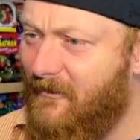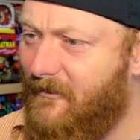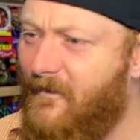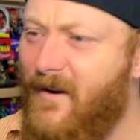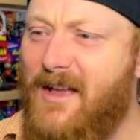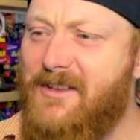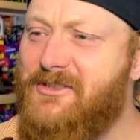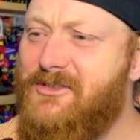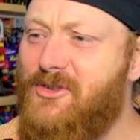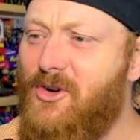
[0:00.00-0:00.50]

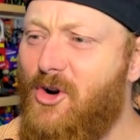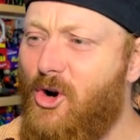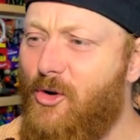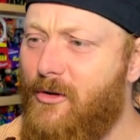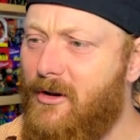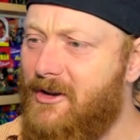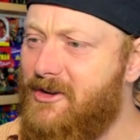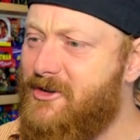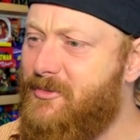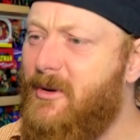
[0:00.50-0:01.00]
Faster
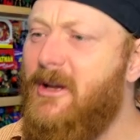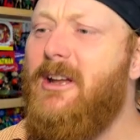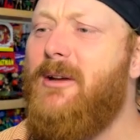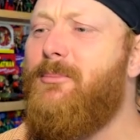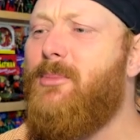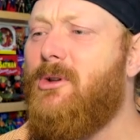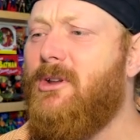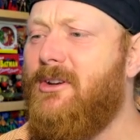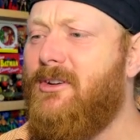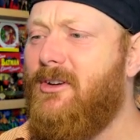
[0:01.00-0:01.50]
than a speeding
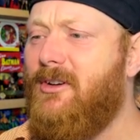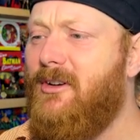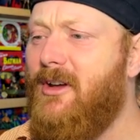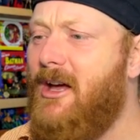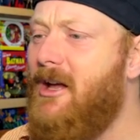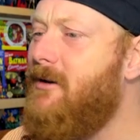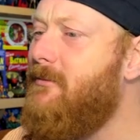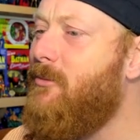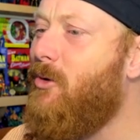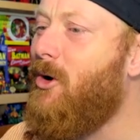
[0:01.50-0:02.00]
bullet,
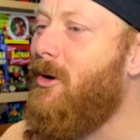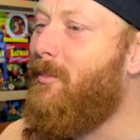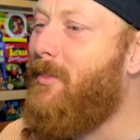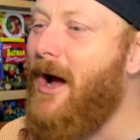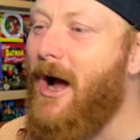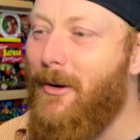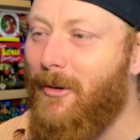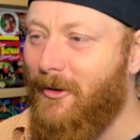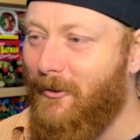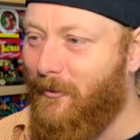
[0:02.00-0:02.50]
and more
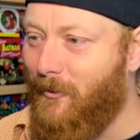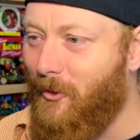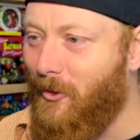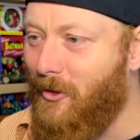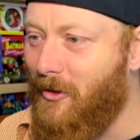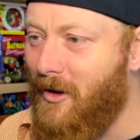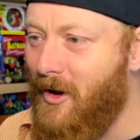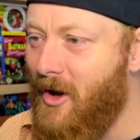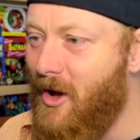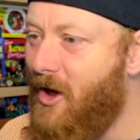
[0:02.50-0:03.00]

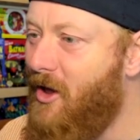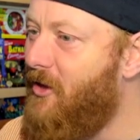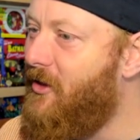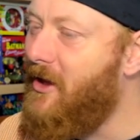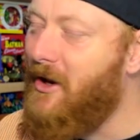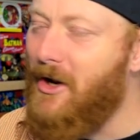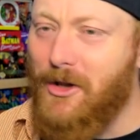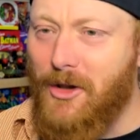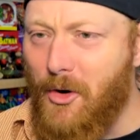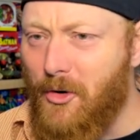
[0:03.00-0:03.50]
powerful
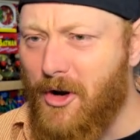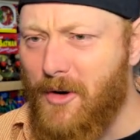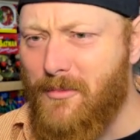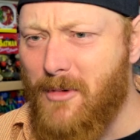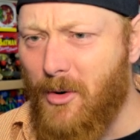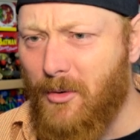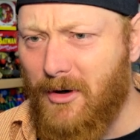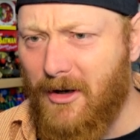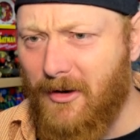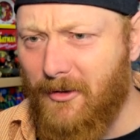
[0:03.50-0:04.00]
than a
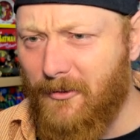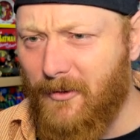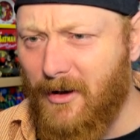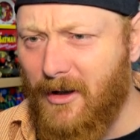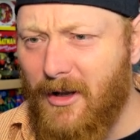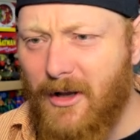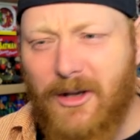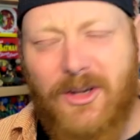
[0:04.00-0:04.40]
locomotive.